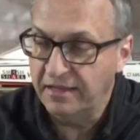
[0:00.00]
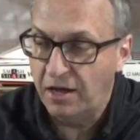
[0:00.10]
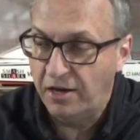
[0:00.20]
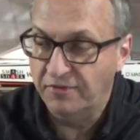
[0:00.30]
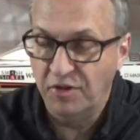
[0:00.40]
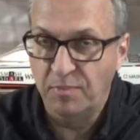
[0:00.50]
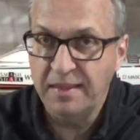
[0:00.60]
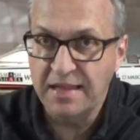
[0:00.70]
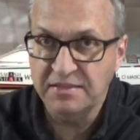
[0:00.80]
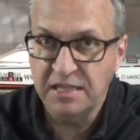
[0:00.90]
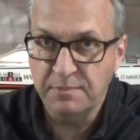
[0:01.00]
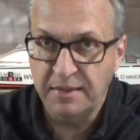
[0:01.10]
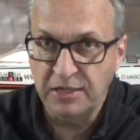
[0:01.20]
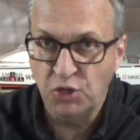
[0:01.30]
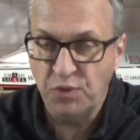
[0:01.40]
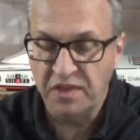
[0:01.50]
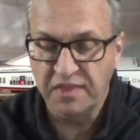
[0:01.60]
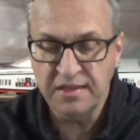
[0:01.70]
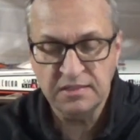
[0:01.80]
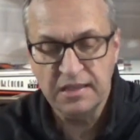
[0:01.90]
of plastic by doing
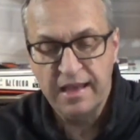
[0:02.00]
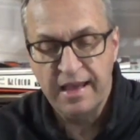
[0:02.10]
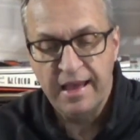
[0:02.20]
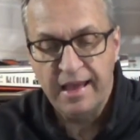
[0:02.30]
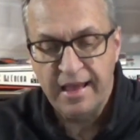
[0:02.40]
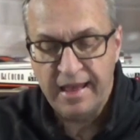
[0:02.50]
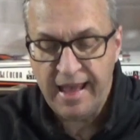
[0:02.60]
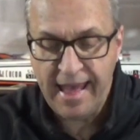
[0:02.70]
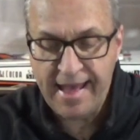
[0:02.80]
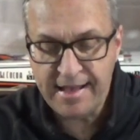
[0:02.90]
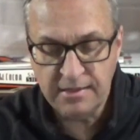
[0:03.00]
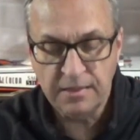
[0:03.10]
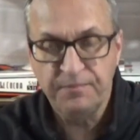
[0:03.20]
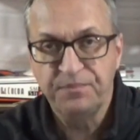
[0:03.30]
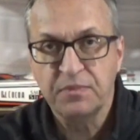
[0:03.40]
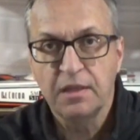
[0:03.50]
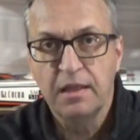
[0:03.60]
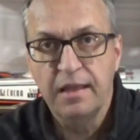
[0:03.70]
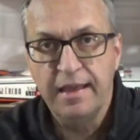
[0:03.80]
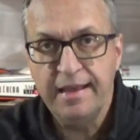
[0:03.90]
this, and
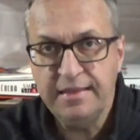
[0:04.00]
he